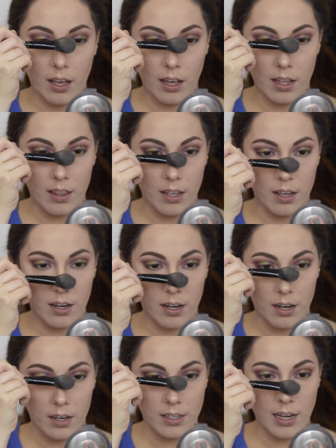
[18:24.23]
And
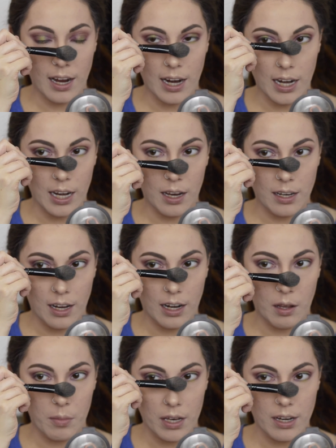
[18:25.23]
then tiny,
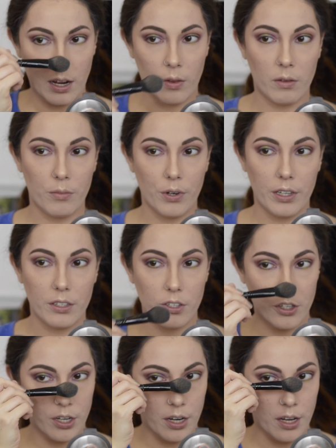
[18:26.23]
tiny bit down the
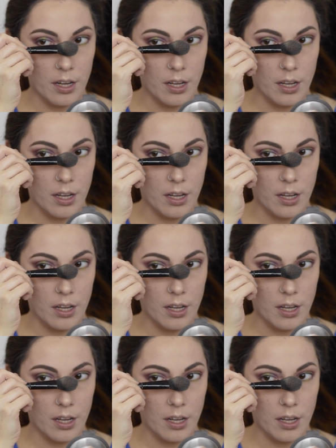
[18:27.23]
bridge.